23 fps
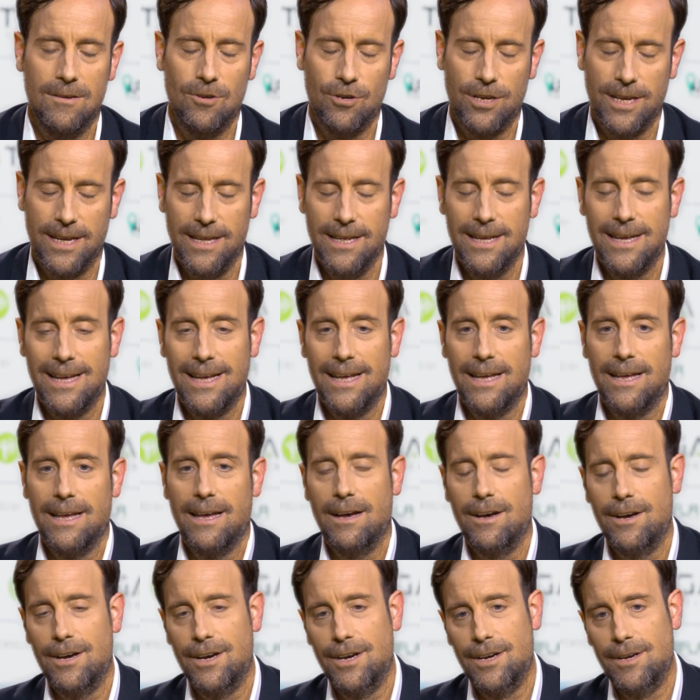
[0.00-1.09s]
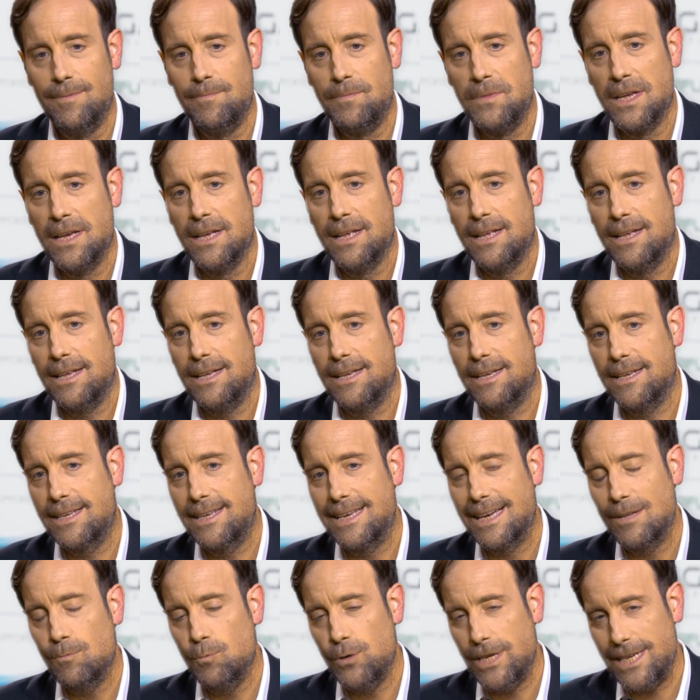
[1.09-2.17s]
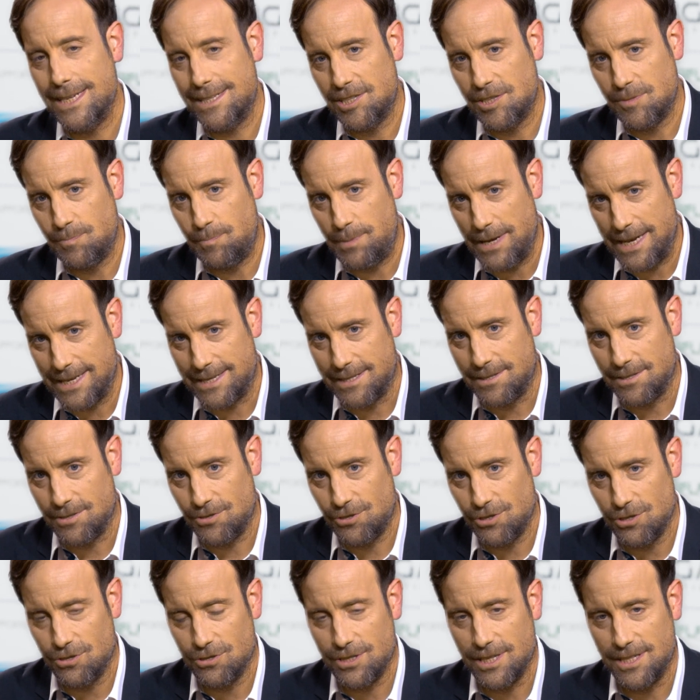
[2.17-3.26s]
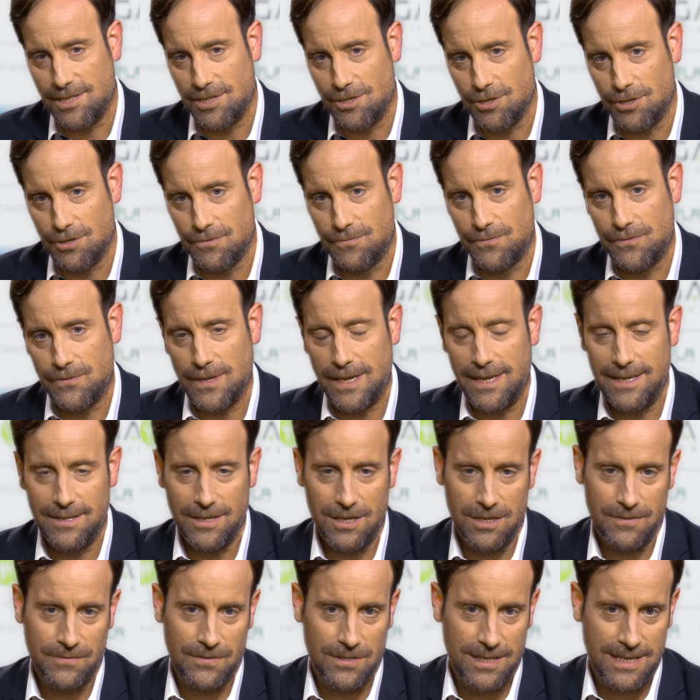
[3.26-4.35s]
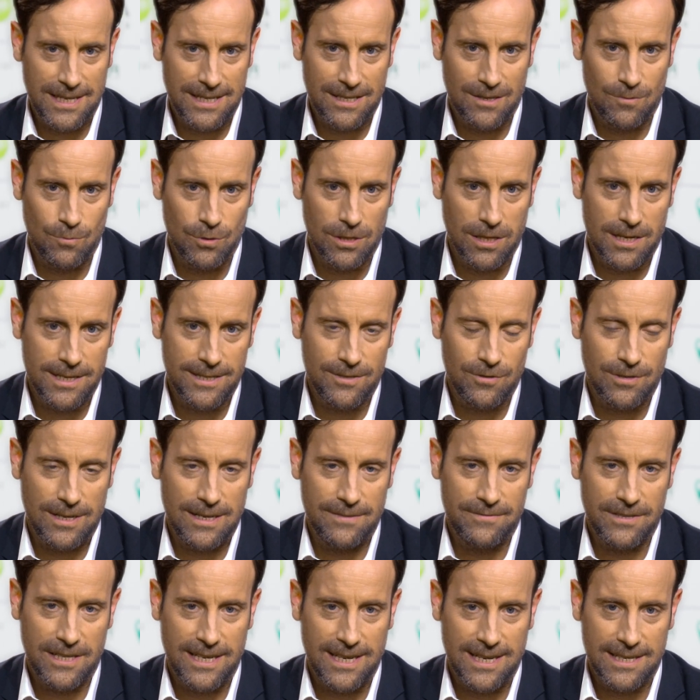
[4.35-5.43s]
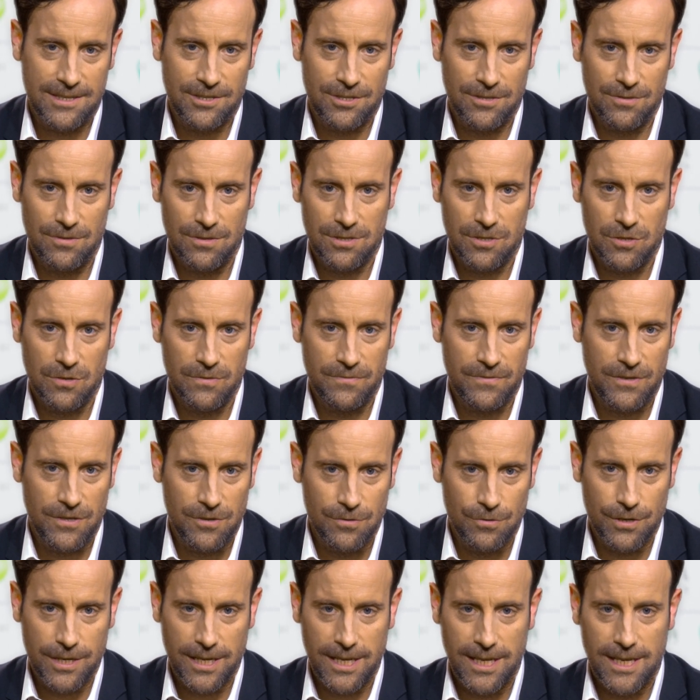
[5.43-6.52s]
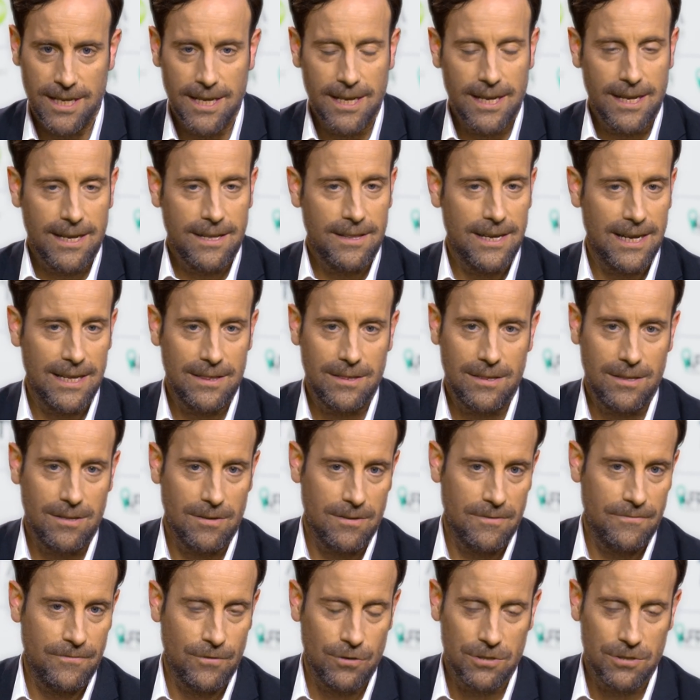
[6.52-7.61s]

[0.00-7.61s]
Okay. Can we expect, Jean-Christophe, and after that I would like to have a reaction also of Yuri, that, for